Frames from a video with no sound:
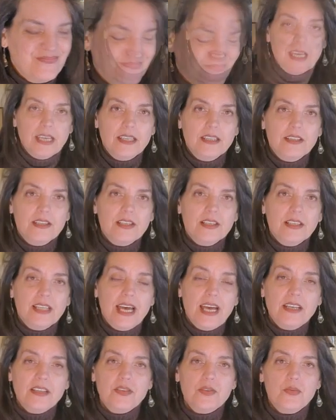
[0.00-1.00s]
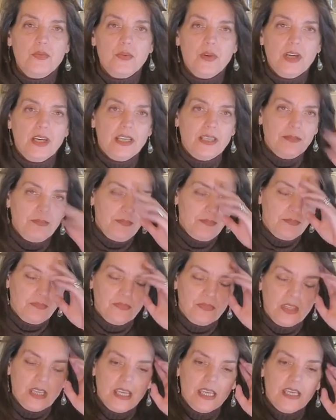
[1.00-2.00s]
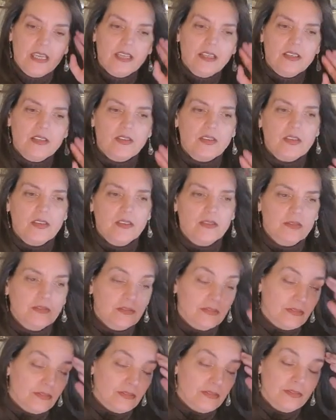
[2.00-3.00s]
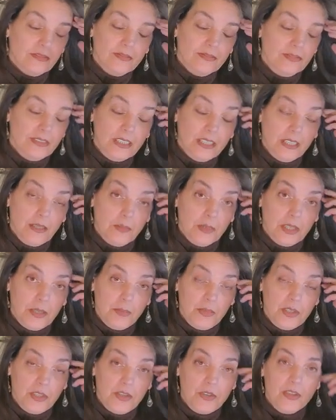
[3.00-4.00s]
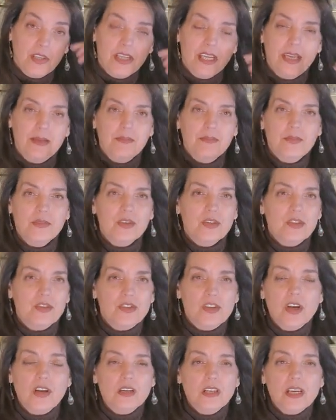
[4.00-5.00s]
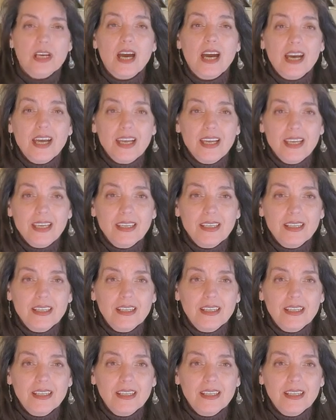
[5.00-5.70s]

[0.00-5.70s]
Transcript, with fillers: And the last one is, I'm going to butcher the name, Shankai,